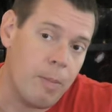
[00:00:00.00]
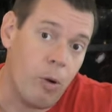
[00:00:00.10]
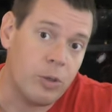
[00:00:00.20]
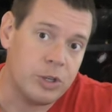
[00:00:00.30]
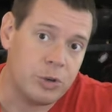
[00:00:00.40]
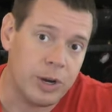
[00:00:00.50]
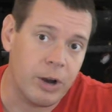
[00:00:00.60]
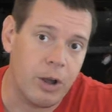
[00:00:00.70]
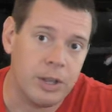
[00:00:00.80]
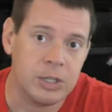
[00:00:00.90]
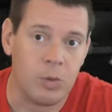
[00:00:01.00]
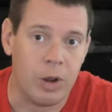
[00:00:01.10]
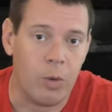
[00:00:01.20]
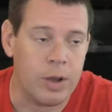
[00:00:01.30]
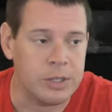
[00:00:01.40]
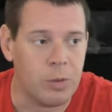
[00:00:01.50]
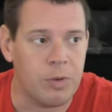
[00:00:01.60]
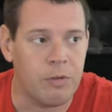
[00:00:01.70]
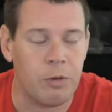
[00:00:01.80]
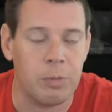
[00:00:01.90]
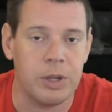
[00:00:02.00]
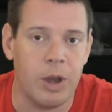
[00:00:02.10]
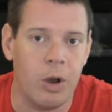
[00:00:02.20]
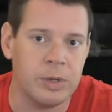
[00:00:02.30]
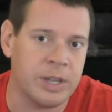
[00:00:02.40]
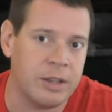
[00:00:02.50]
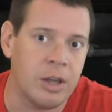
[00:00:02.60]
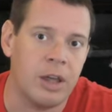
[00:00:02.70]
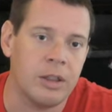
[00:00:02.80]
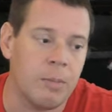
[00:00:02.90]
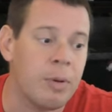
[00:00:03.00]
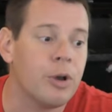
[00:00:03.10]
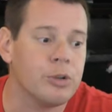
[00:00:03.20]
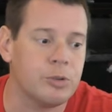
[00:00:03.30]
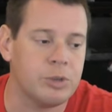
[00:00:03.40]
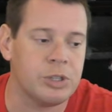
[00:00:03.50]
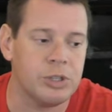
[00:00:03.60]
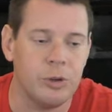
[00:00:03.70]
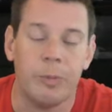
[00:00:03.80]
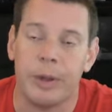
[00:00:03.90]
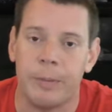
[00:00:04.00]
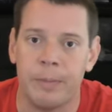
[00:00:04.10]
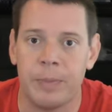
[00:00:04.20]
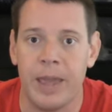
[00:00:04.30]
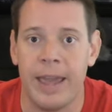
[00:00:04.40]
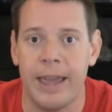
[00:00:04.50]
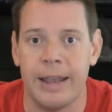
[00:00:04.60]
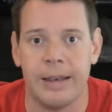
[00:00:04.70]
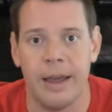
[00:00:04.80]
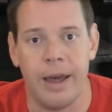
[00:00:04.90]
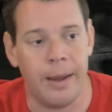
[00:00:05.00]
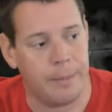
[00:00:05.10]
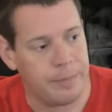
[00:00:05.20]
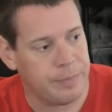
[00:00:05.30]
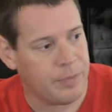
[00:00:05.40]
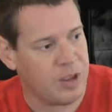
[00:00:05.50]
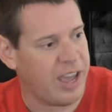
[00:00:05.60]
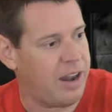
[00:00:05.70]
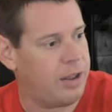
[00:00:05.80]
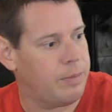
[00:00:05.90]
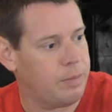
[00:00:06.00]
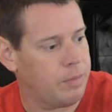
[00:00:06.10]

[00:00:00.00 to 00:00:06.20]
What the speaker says: pulled the trigger on this when it was open for PO is I thought the pose was stupid. And look at it.